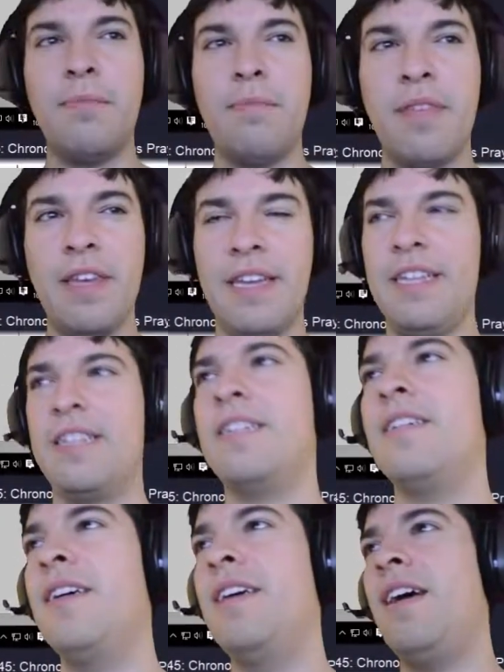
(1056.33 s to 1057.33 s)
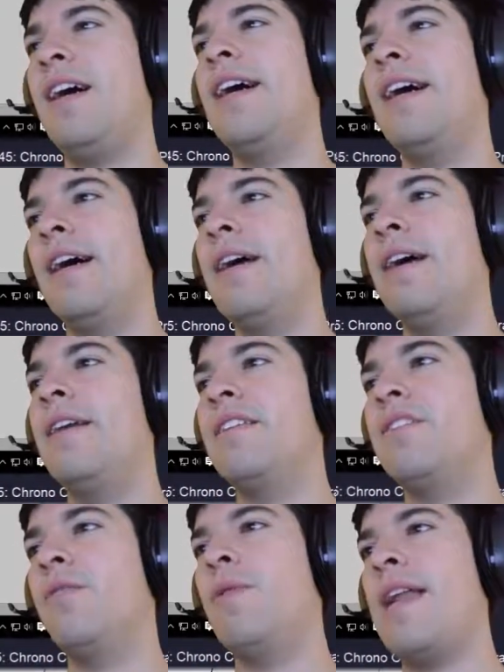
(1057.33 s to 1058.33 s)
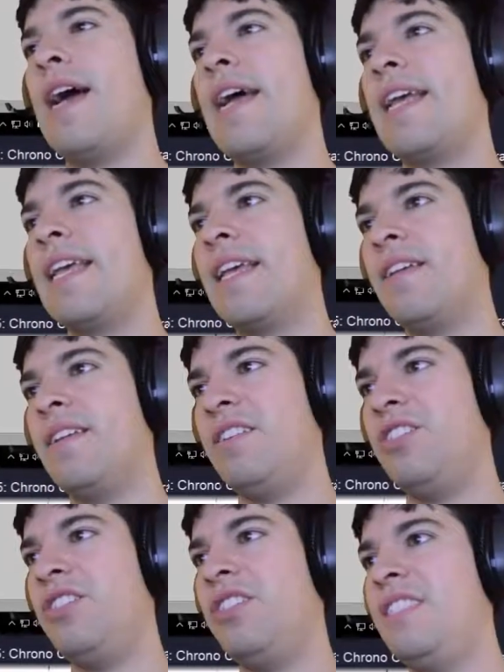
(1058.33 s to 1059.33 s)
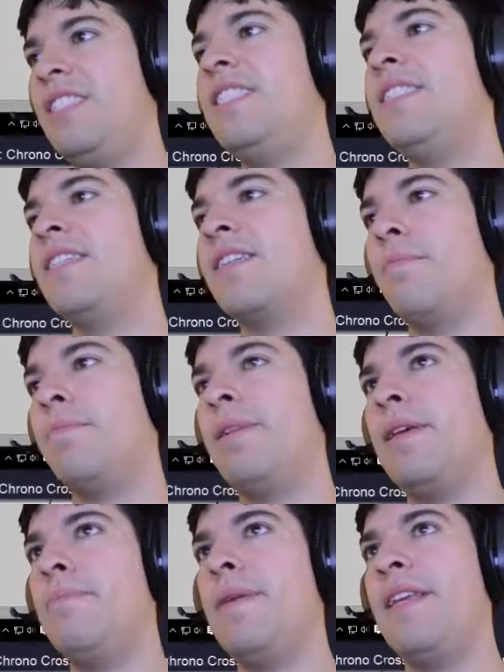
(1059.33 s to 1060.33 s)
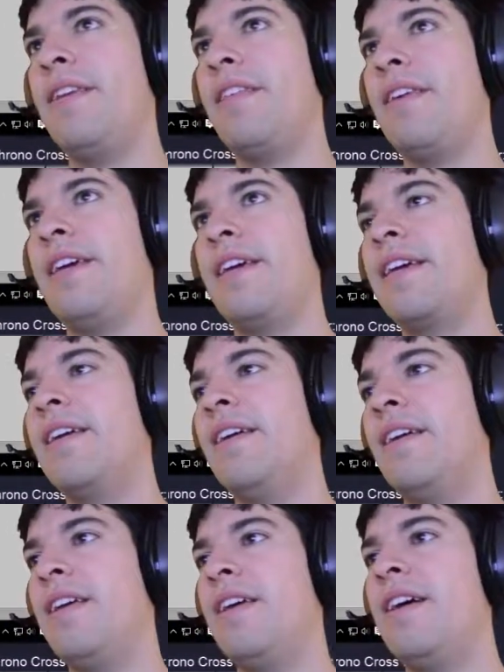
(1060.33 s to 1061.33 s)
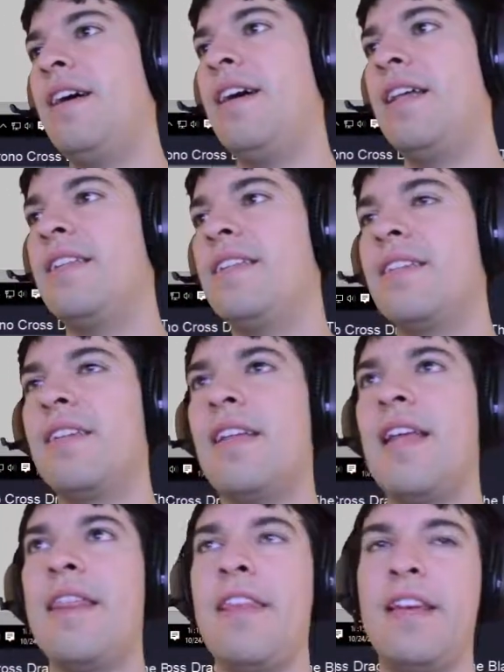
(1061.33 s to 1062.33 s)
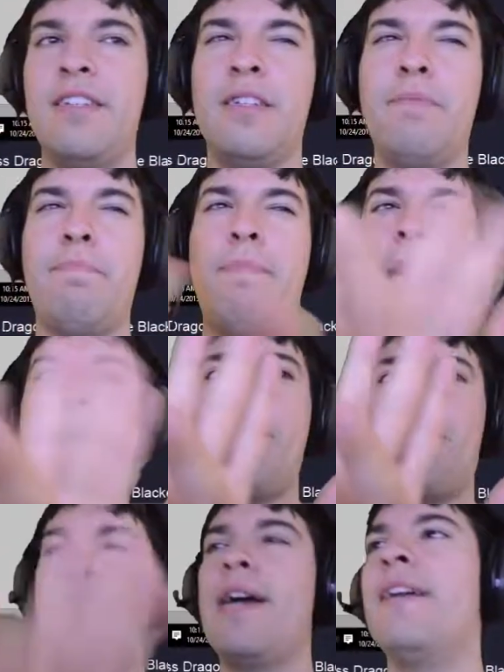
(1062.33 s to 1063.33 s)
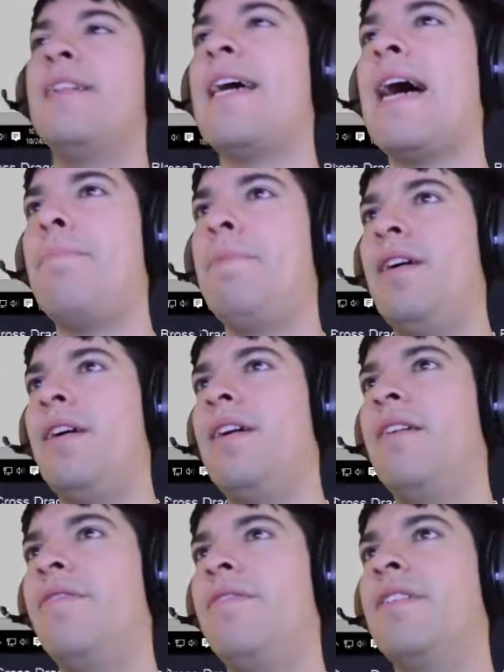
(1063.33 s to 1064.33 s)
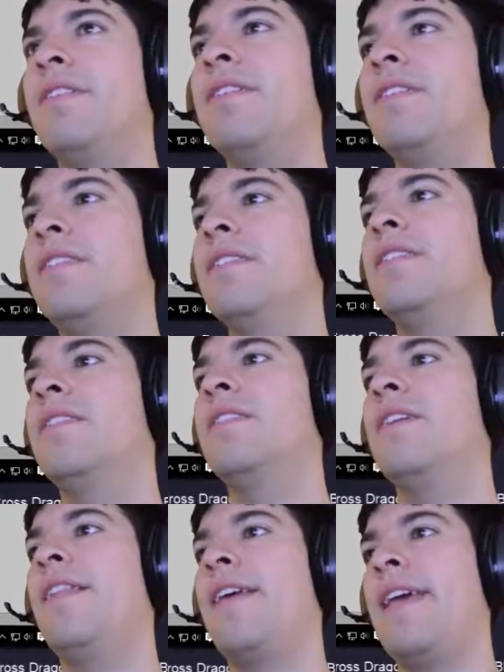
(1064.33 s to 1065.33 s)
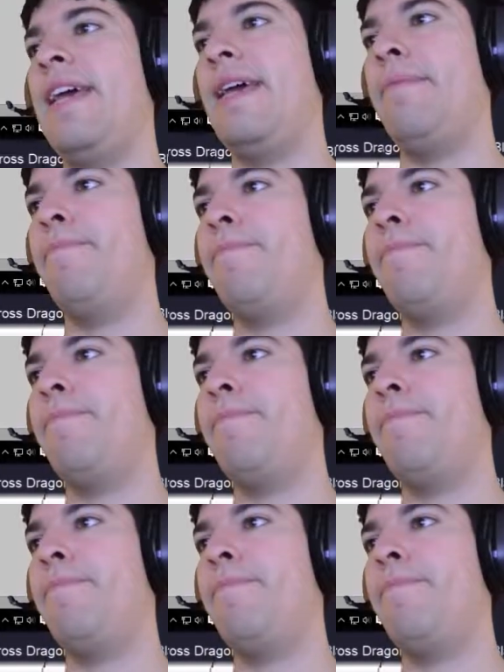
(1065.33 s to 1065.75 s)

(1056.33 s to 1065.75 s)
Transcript: things. So when I see this complete menu thing, this is gonna, I think, just pop right on top of the game.